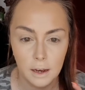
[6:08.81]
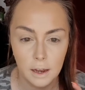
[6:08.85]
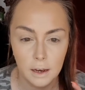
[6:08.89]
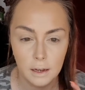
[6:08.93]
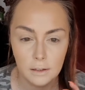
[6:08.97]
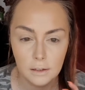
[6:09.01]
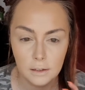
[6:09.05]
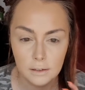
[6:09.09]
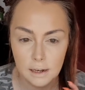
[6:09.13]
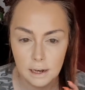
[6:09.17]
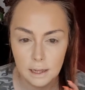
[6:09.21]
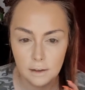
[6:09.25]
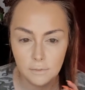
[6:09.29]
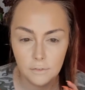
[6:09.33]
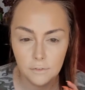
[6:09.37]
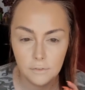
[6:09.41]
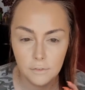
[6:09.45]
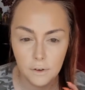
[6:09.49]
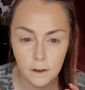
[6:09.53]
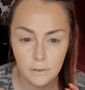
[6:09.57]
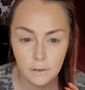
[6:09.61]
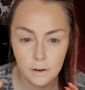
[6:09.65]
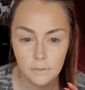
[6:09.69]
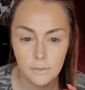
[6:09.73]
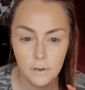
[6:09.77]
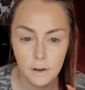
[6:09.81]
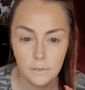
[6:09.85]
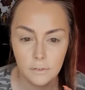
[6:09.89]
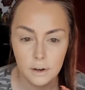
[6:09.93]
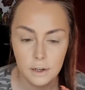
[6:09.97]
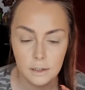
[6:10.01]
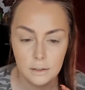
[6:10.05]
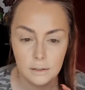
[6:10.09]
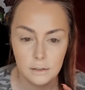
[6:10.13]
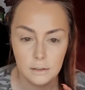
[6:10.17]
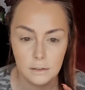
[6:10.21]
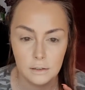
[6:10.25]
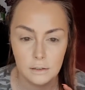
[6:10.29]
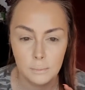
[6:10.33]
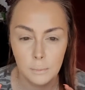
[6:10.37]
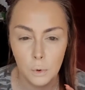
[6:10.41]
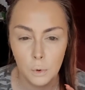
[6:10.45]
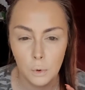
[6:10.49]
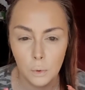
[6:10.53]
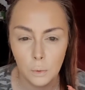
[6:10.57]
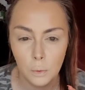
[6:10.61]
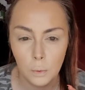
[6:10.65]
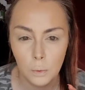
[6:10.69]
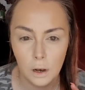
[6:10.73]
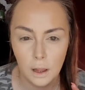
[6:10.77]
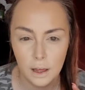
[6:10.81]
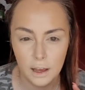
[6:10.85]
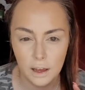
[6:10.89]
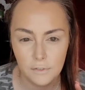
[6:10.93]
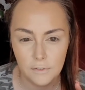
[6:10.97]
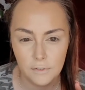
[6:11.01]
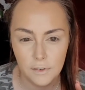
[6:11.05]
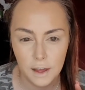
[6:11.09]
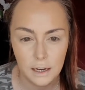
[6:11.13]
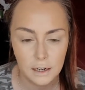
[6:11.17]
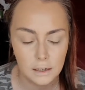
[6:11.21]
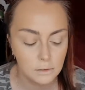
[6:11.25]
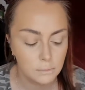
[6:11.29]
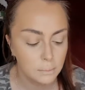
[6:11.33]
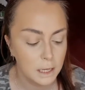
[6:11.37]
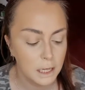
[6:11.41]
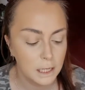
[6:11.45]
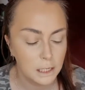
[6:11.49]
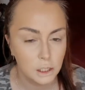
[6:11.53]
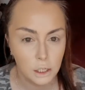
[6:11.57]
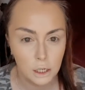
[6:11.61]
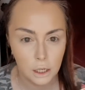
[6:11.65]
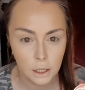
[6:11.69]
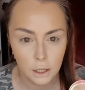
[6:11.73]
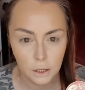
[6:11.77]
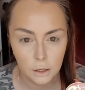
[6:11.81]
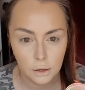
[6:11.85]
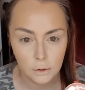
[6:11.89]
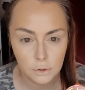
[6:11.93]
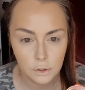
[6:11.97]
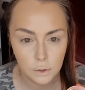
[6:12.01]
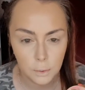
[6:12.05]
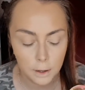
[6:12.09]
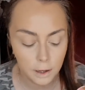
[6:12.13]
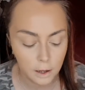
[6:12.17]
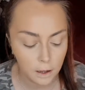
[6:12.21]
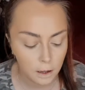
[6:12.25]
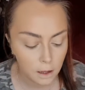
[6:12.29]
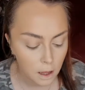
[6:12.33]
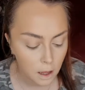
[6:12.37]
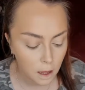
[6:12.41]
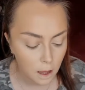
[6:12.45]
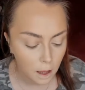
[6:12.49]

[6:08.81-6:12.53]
and it does leave a very, very small, like a faint peachy hue to it.